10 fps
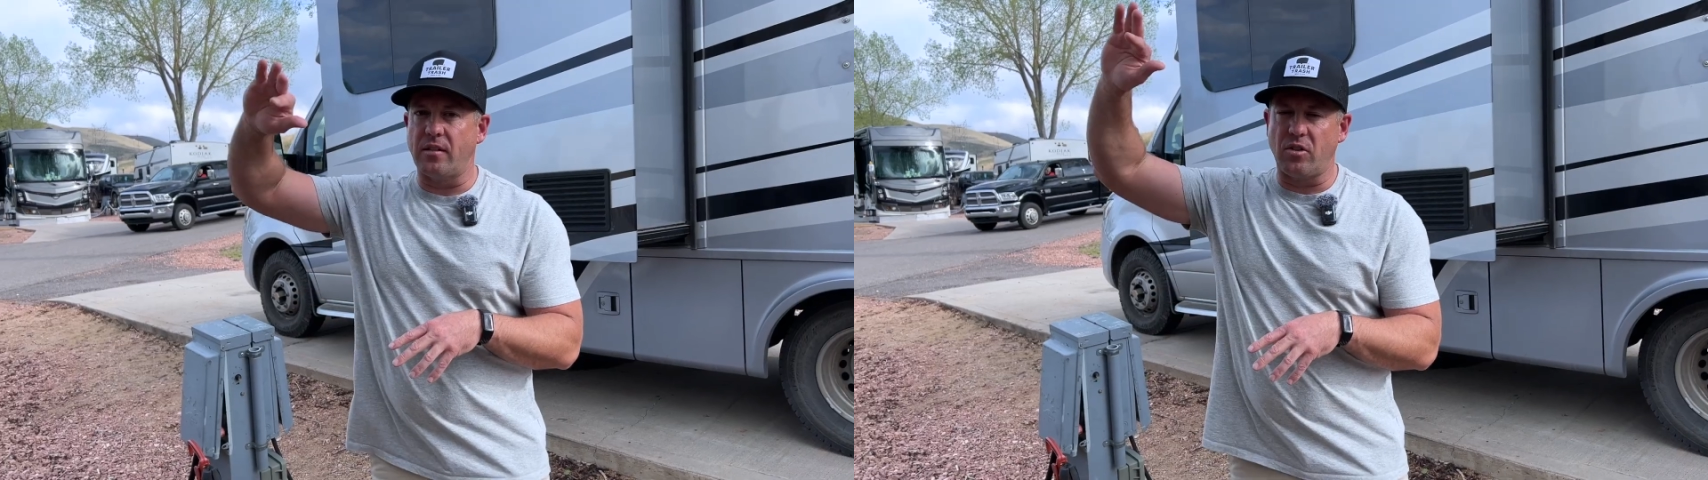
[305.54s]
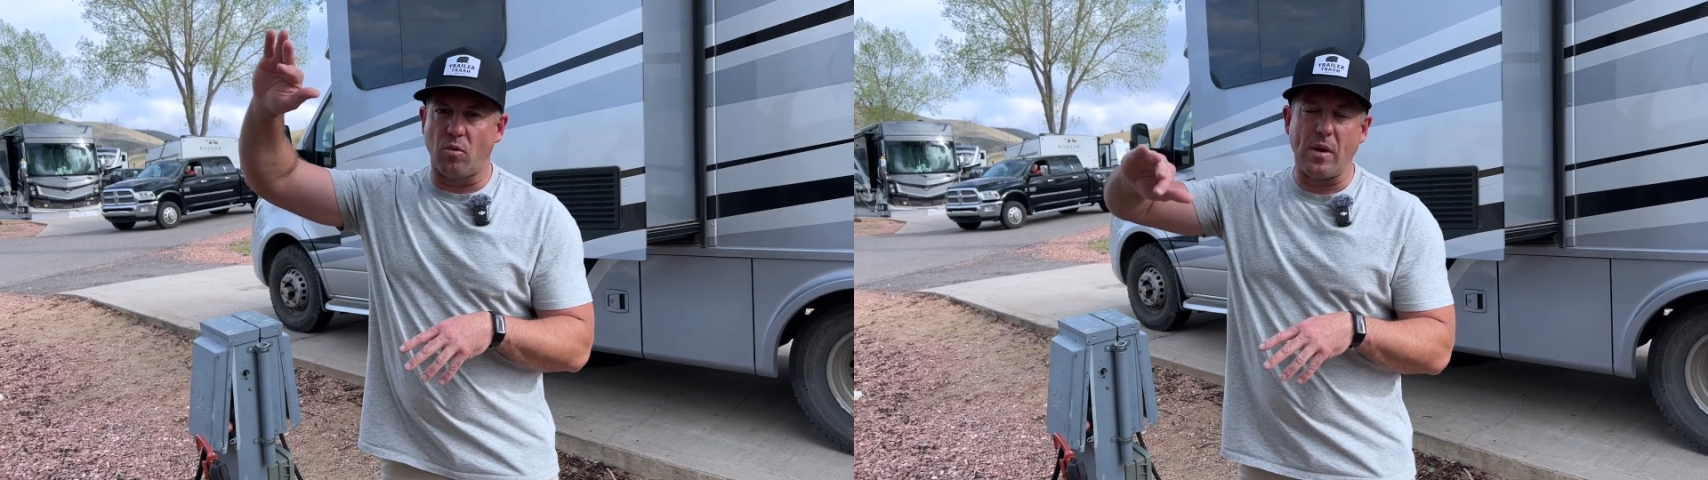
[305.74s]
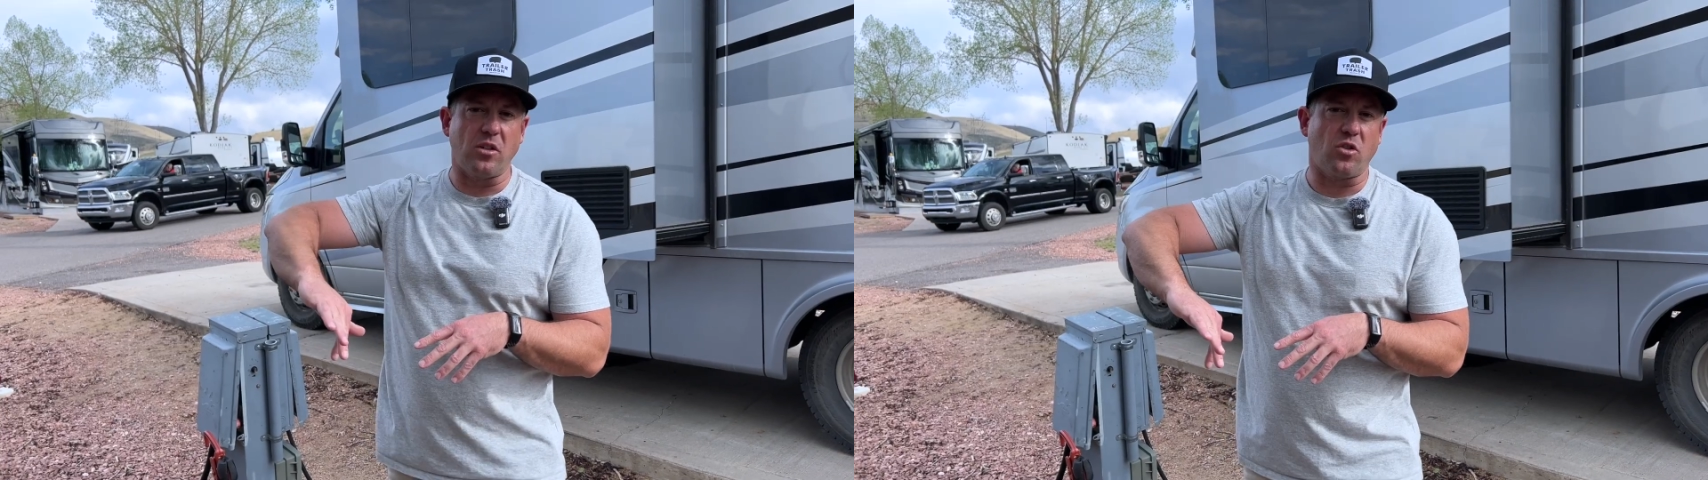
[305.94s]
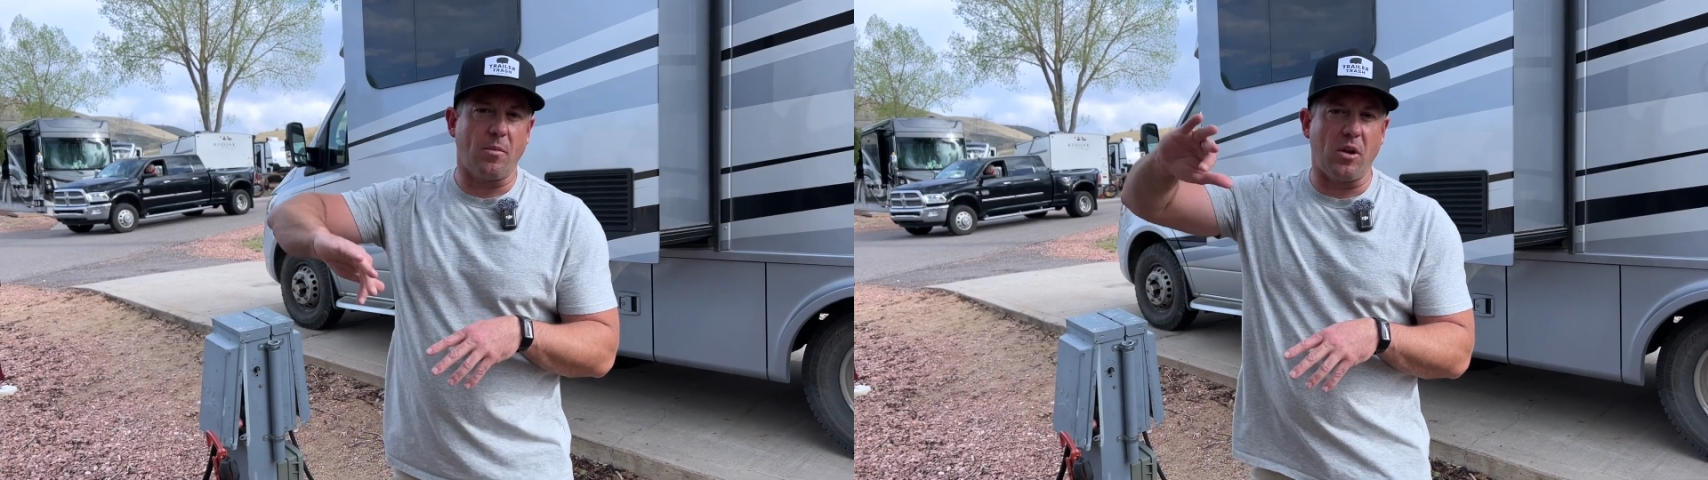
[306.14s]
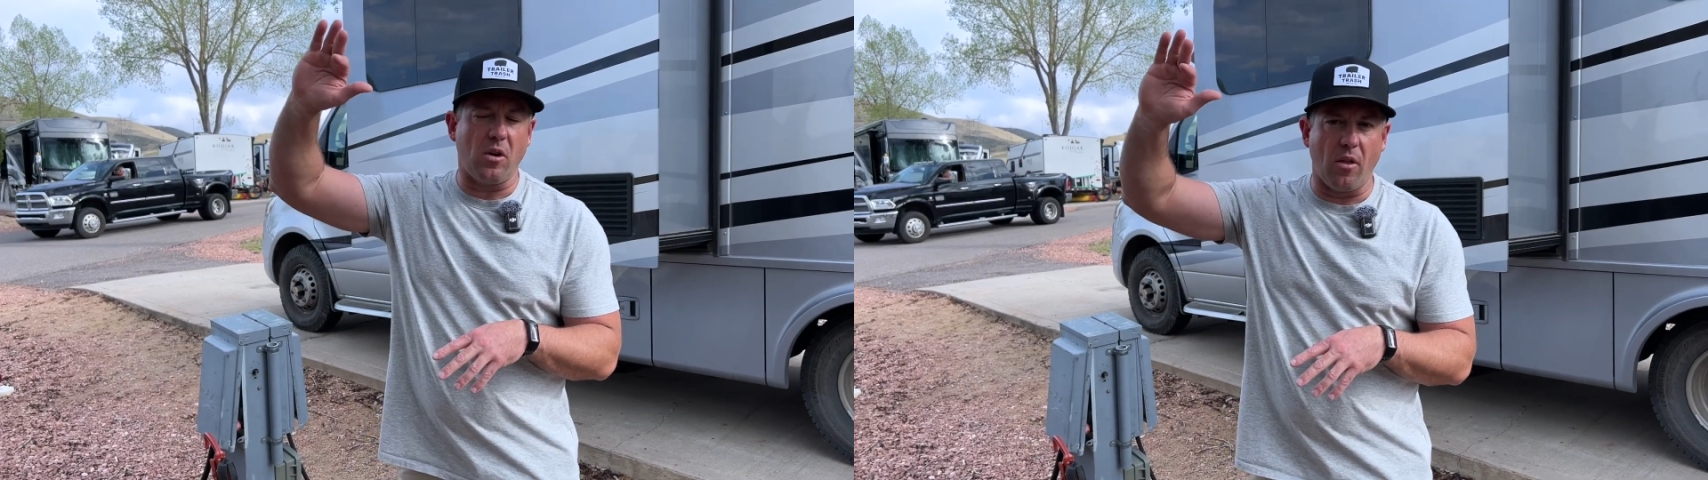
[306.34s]
it to
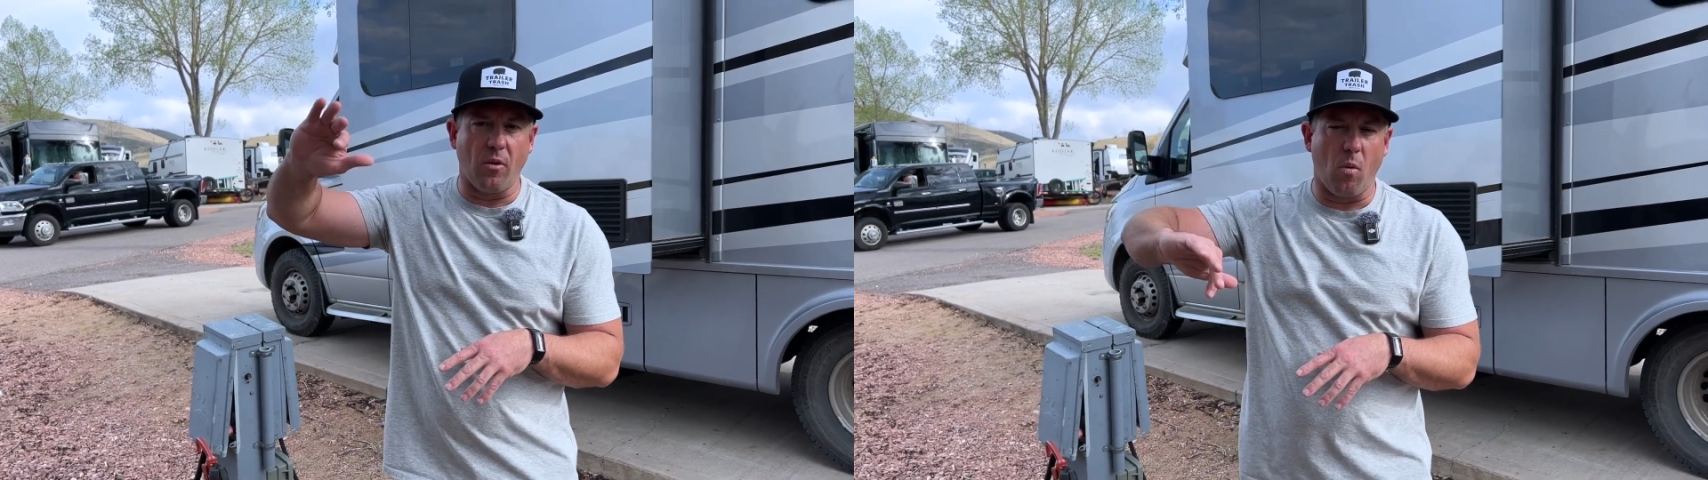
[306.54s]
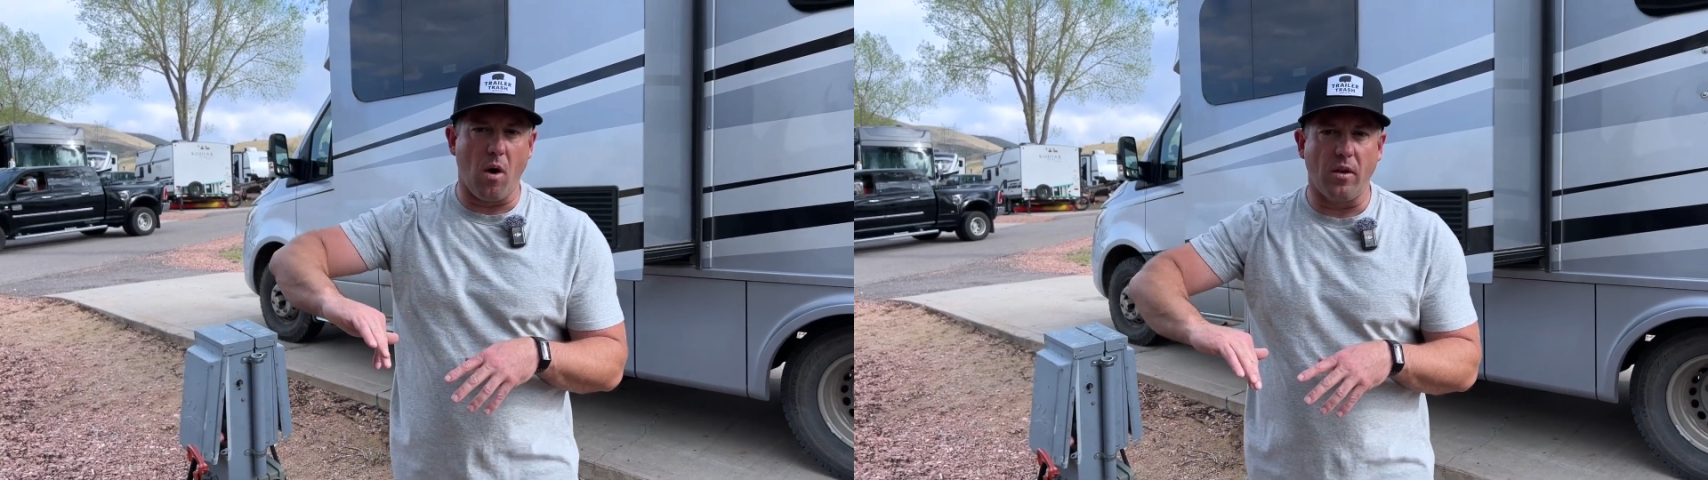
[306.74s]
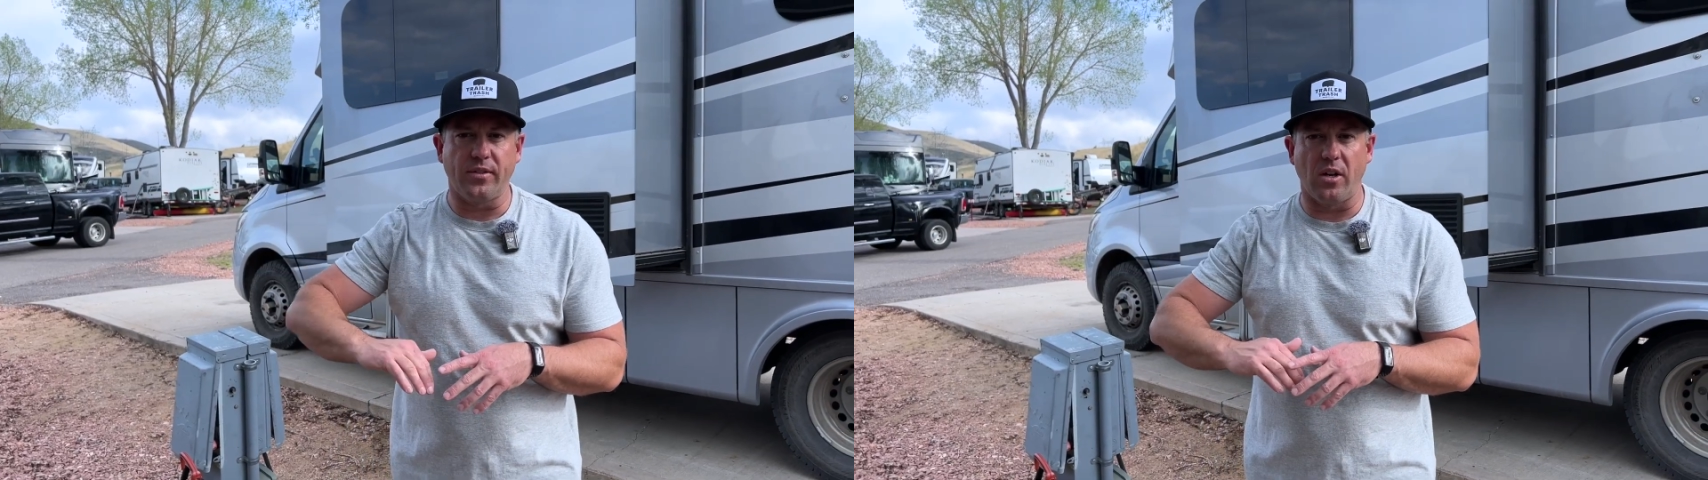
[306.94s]
redistribute on the walls.